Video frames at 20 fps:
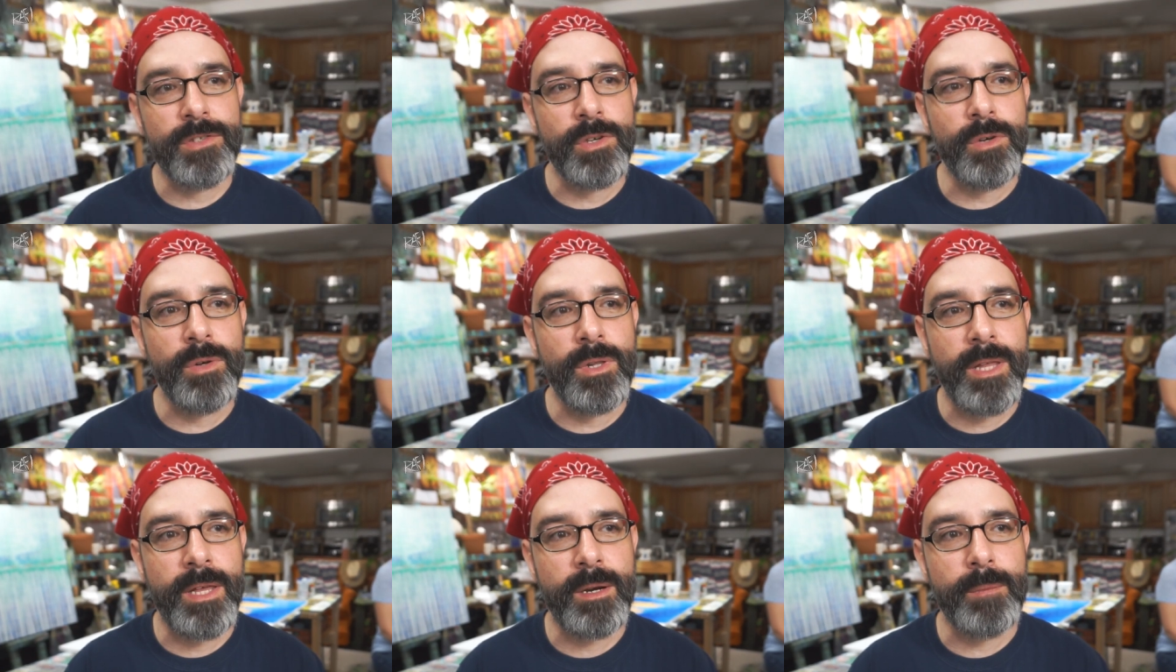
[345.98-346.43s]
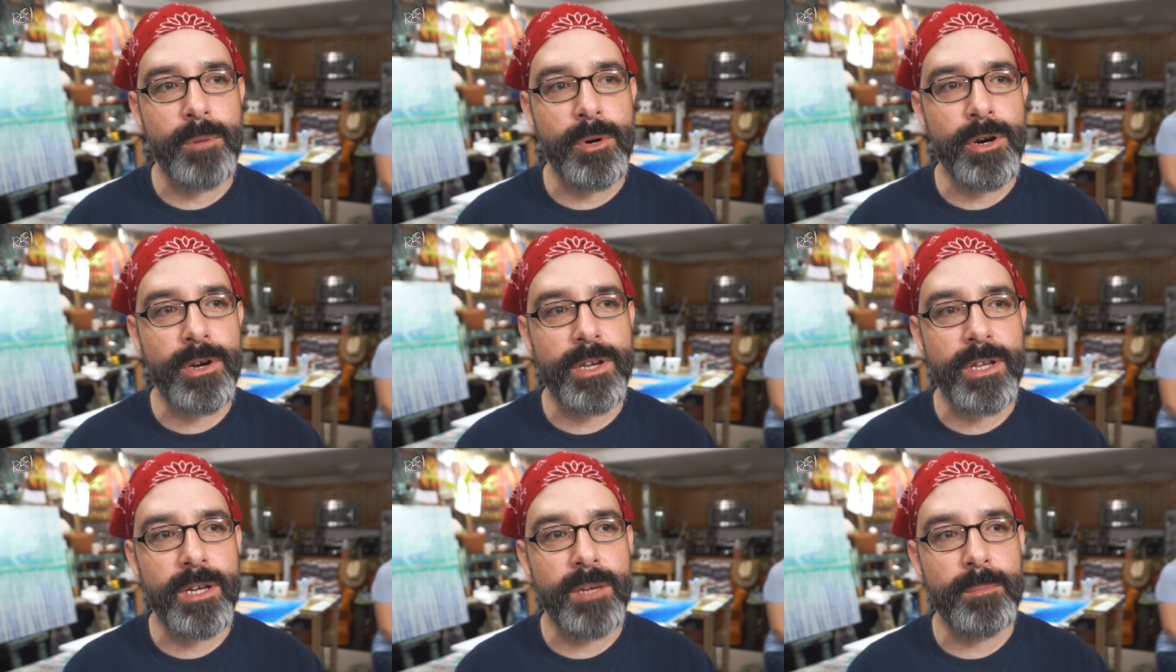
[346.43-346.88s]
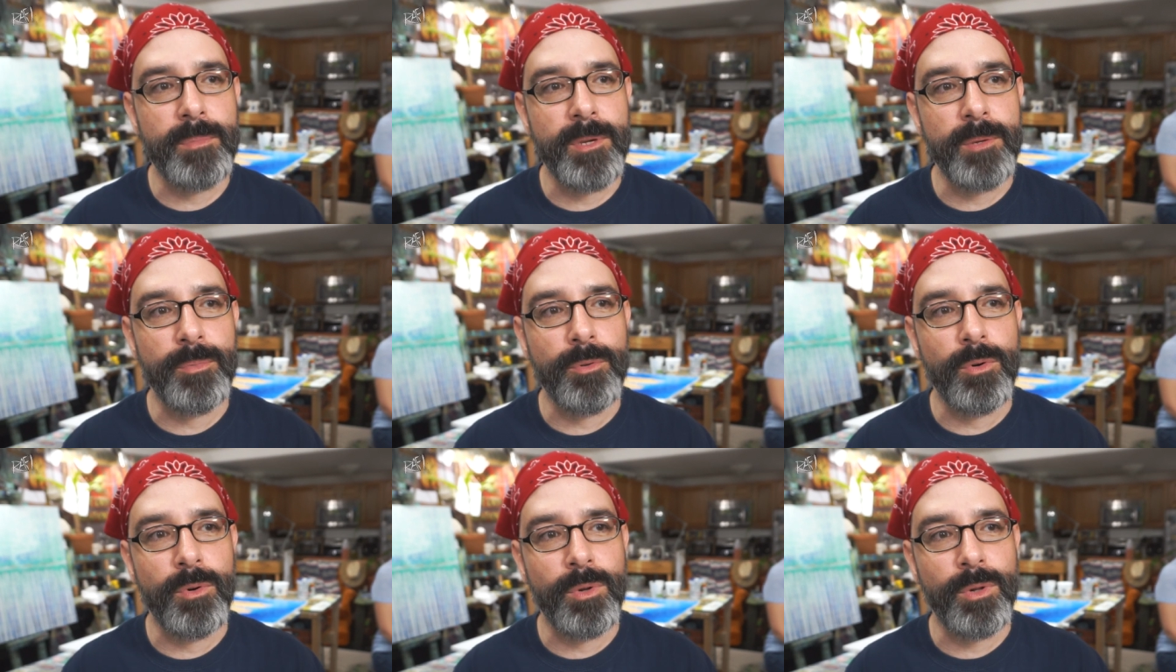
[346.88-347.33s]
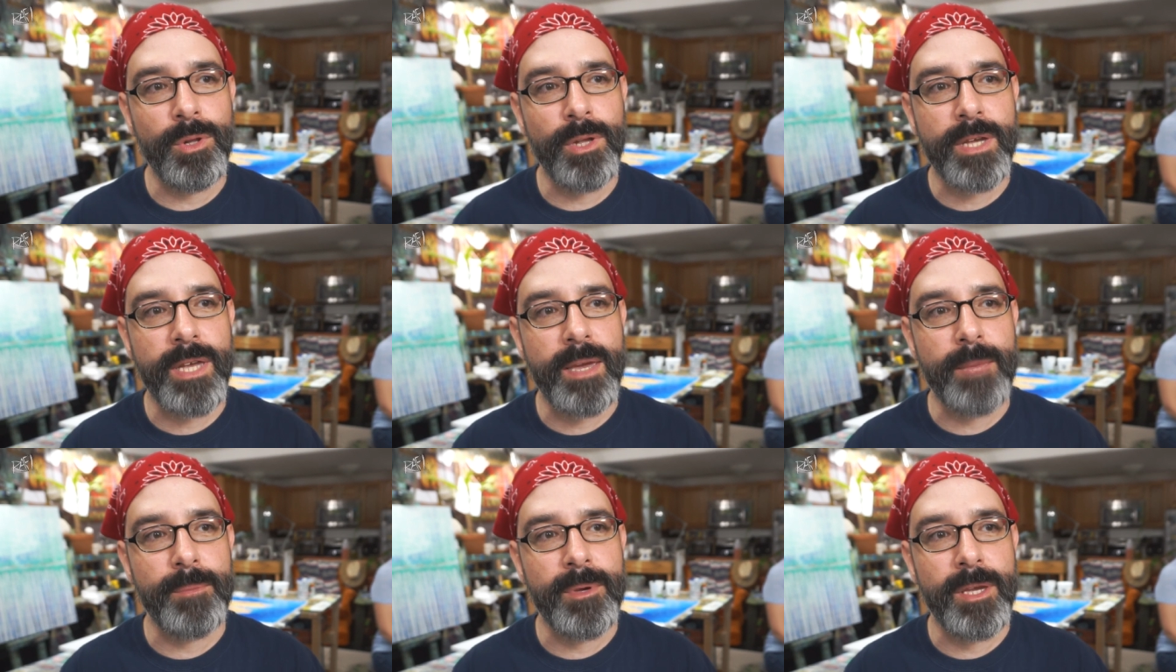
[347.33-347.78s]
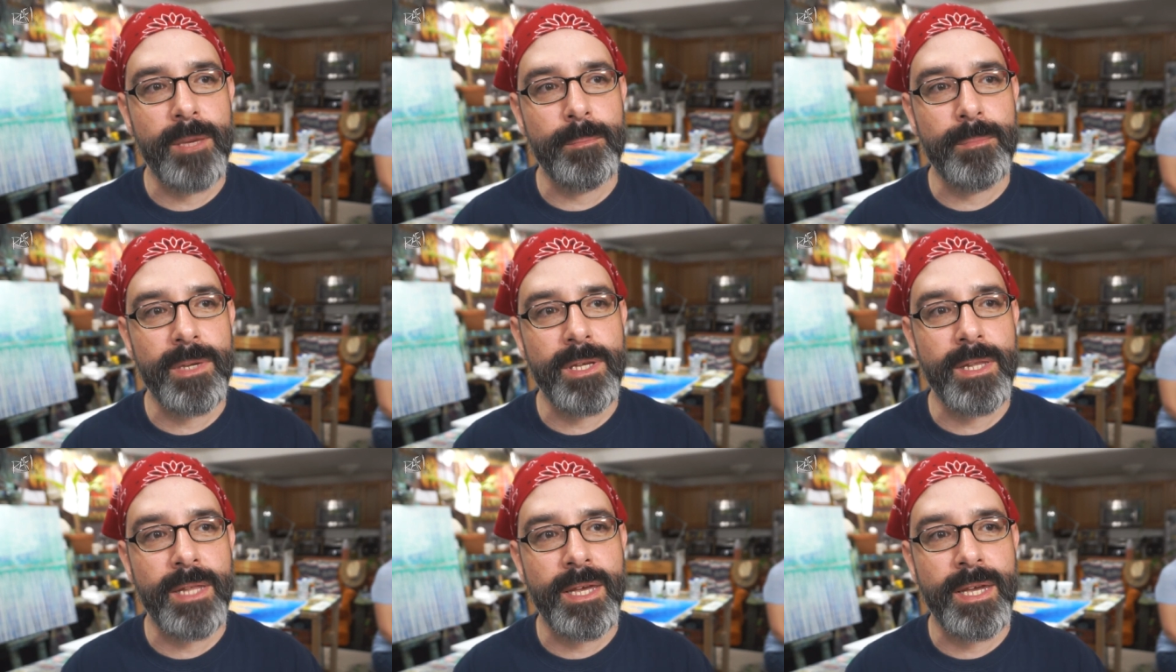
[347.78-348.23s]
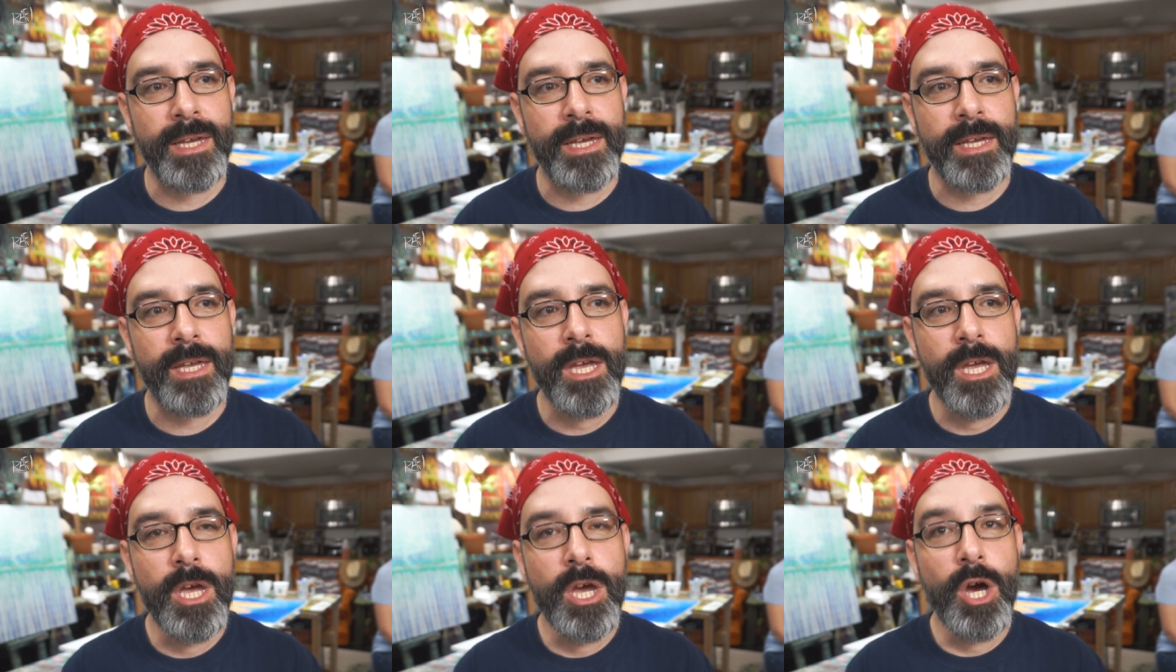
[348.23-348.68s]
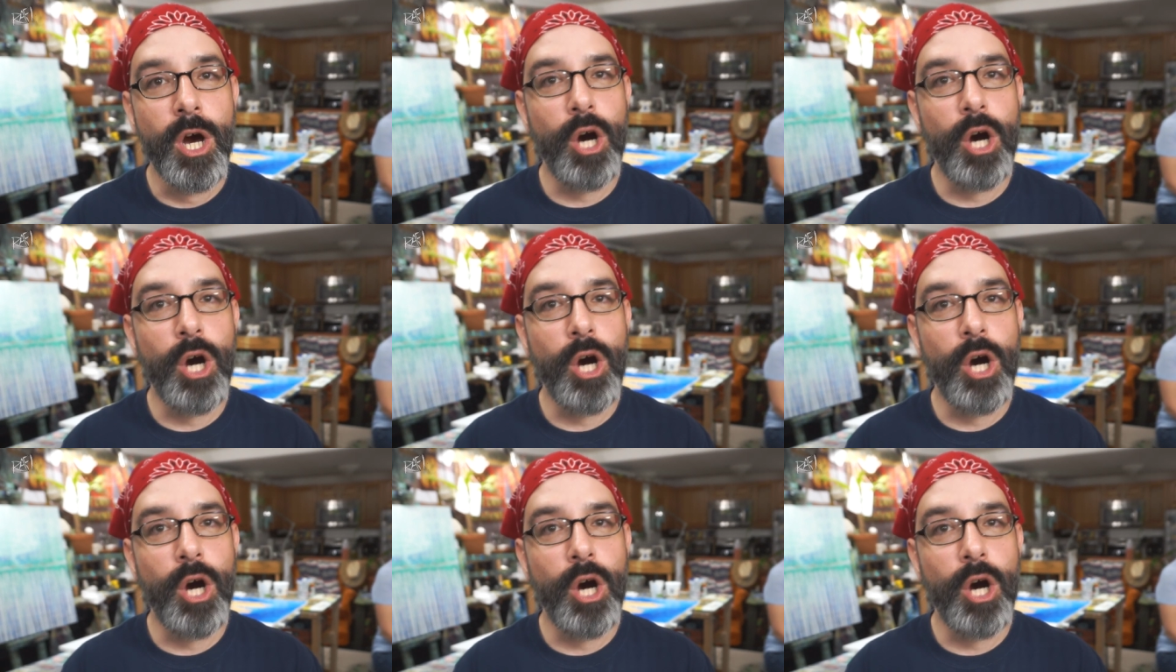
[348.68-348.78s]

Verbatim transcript: so a lot of marketing people will look at me and be like,